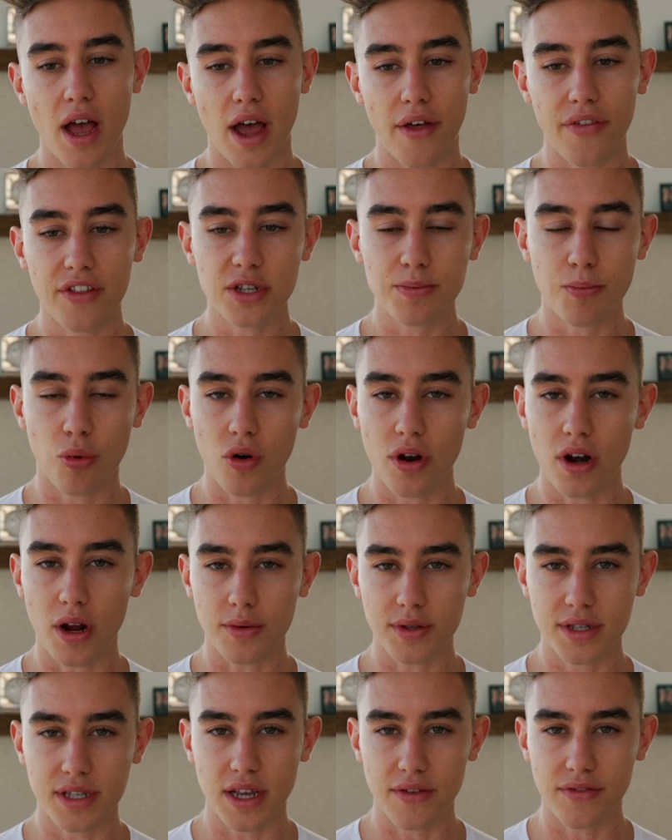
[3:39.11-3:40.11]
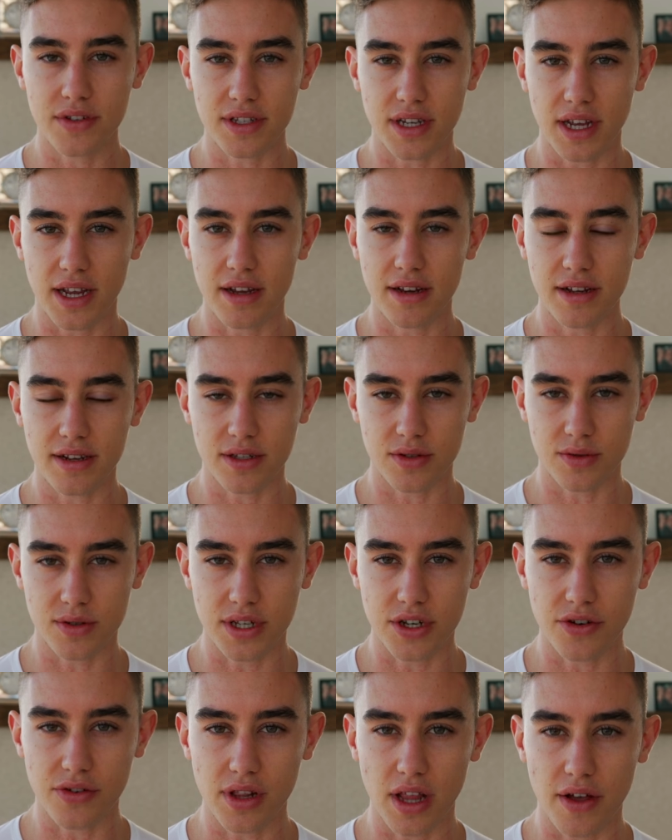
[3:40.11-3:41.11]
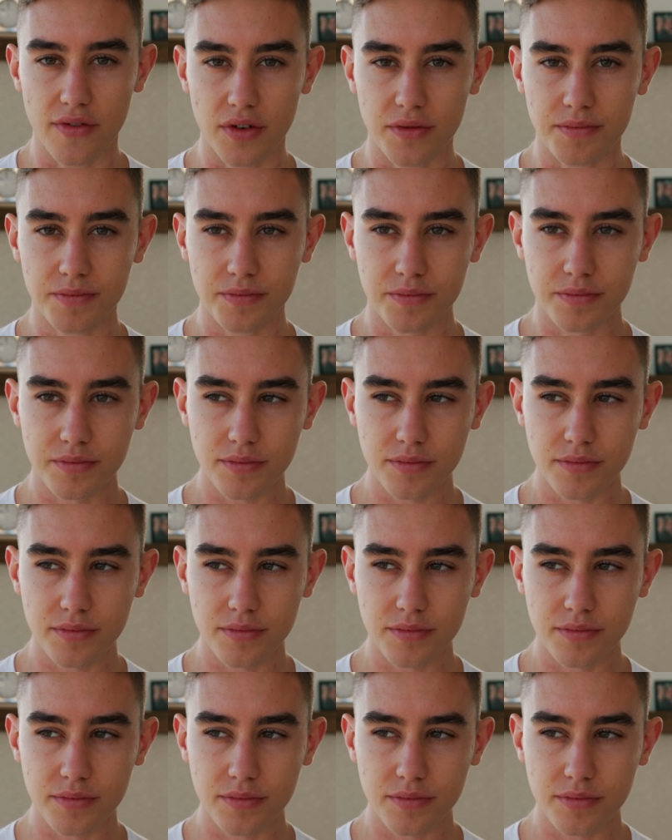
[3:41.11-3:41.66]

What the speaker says: at this point I was 17, because I was in year 11,